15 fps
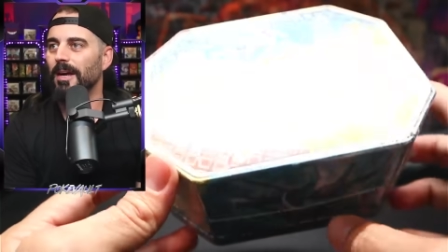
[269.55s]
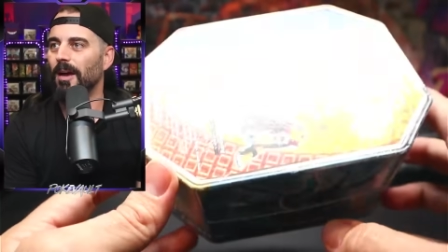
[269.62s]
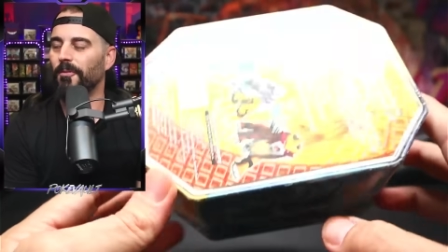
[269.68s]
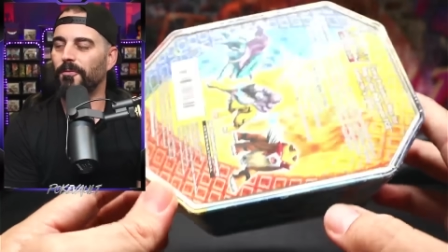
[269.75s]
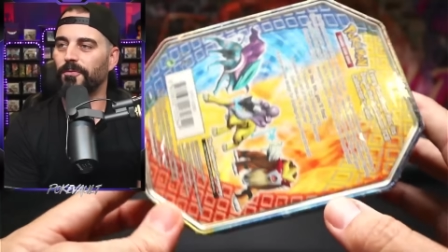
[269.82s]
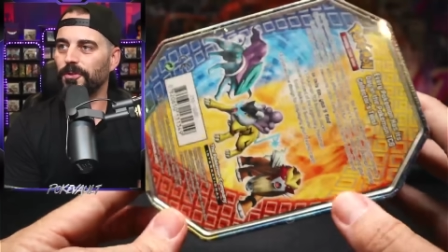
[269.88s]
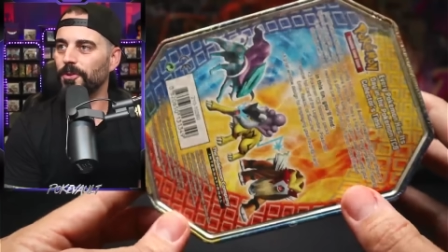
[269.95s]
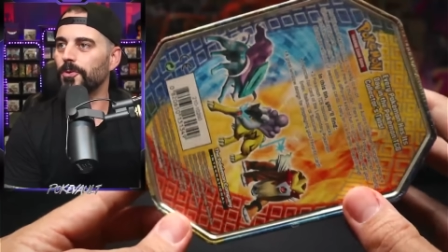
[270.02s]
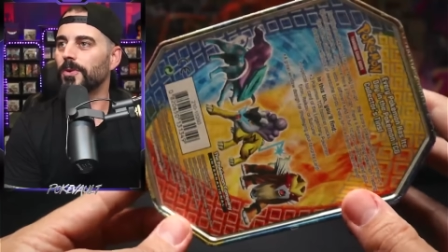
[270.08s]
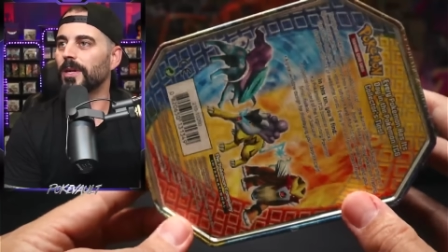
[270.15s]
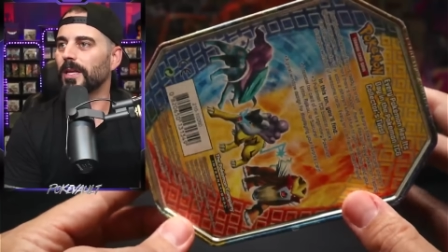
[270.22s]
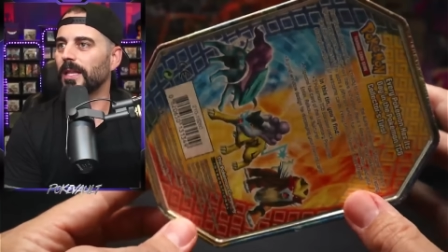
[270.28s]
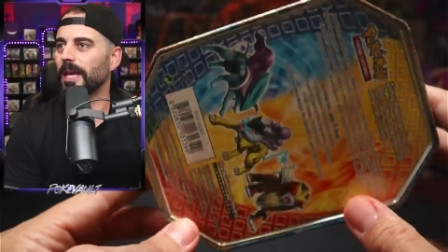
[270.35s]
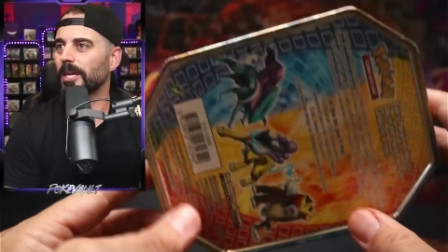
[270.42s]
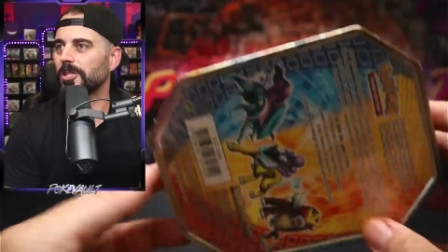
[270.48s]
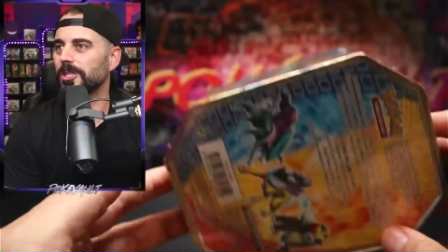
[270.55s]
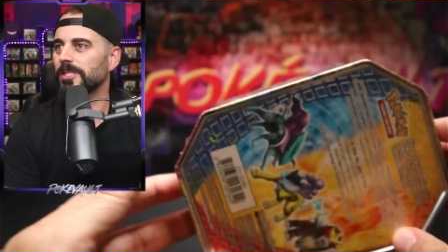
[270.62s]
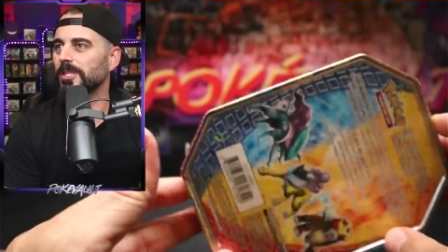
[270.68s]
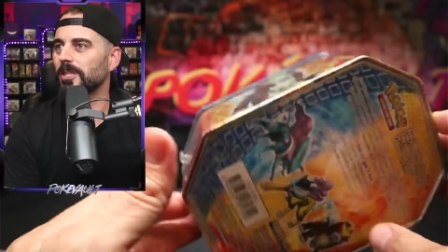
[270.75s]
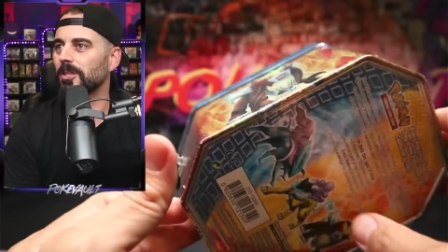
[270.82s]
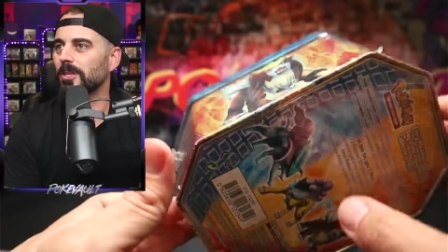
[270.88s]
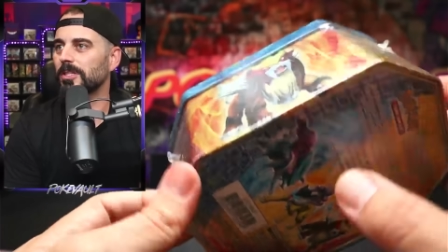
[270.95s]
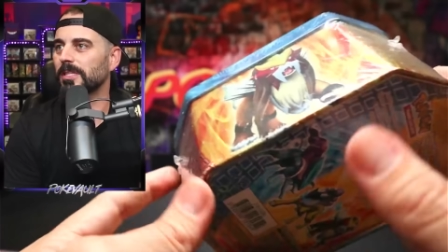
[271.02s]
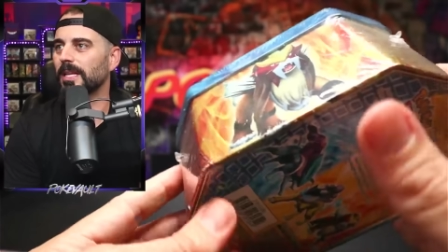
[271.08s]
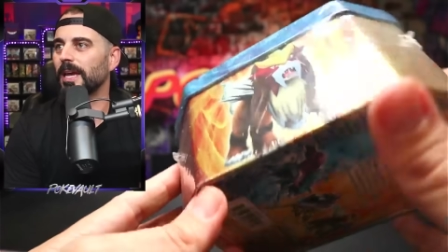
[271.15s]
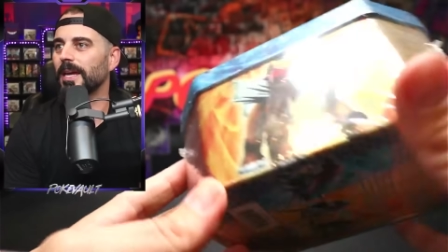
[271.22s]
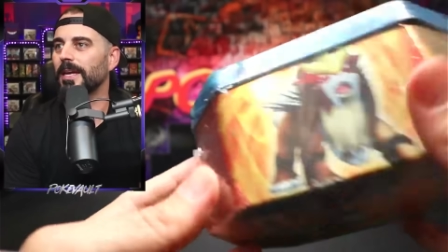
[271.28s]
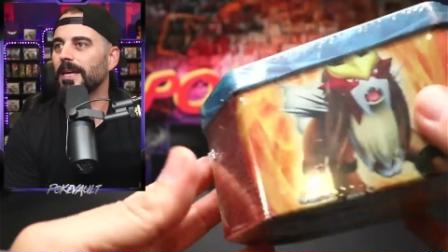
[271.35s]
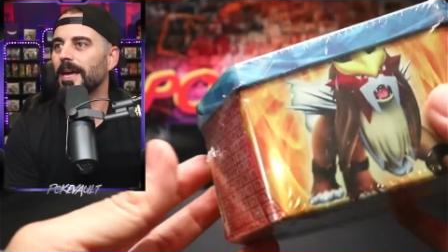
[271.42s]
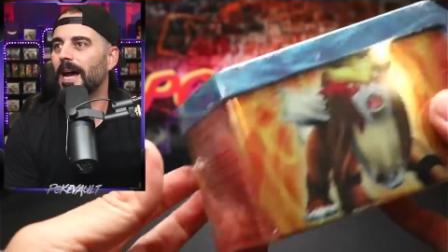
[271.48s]
a few collections, it looks
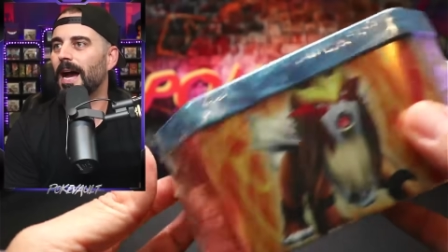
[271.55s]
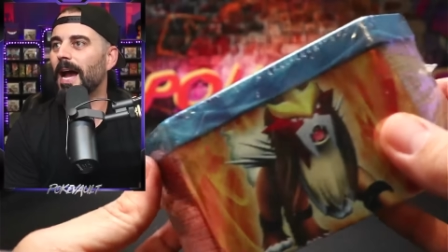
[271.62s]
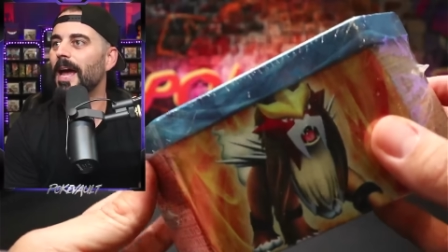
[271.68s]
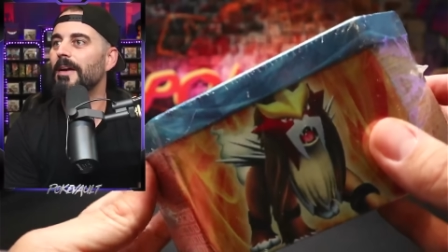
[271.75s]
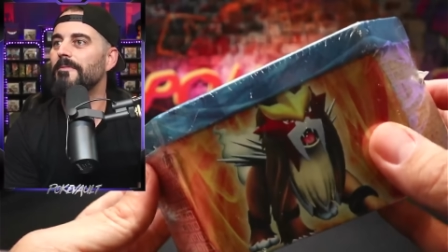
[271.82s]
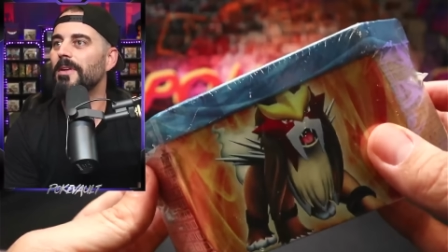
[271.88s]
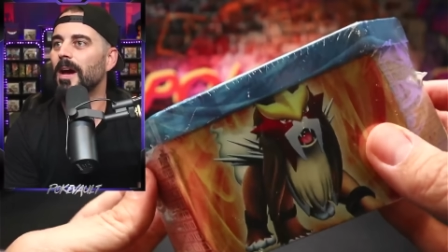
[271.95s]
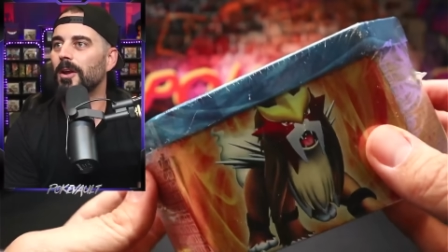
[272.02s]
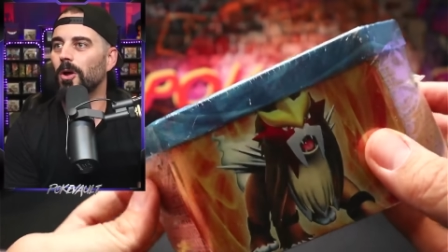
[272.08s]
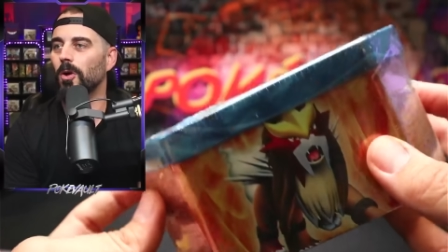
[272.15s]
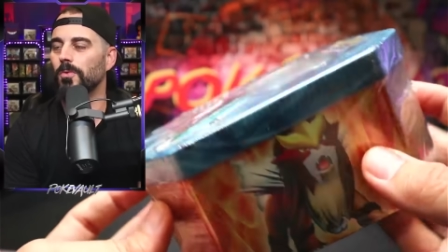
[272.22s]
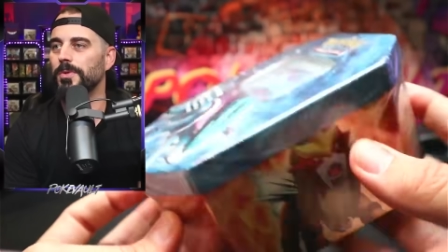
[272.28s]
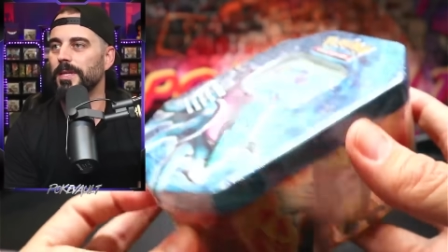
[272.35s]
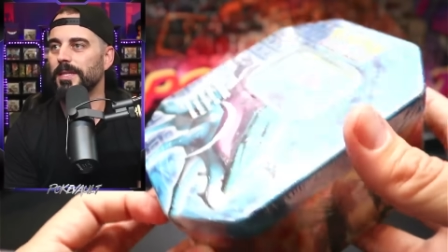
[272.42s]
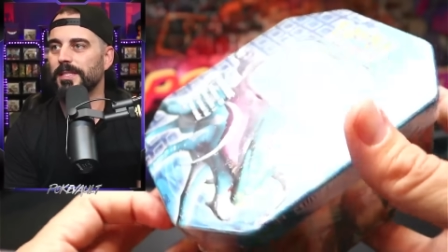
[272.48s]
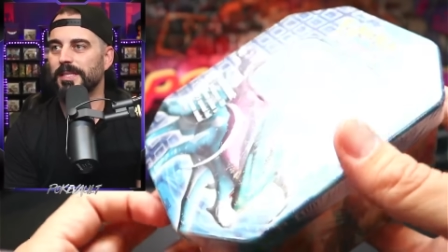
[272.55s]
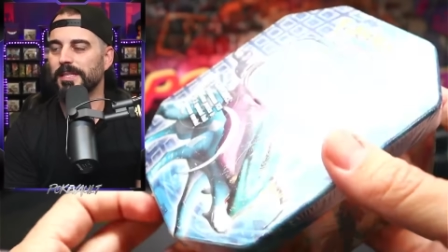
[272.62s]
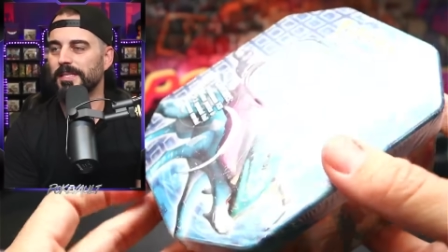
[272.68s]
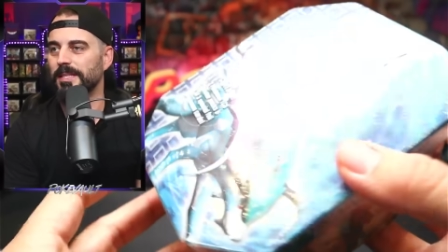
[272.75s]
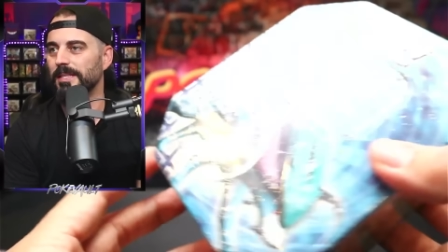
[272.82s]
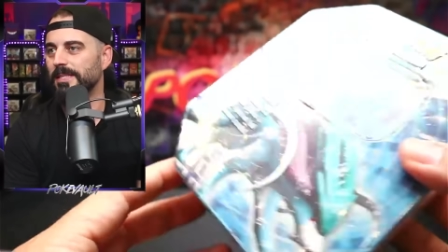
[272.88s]
like. I have not owned it since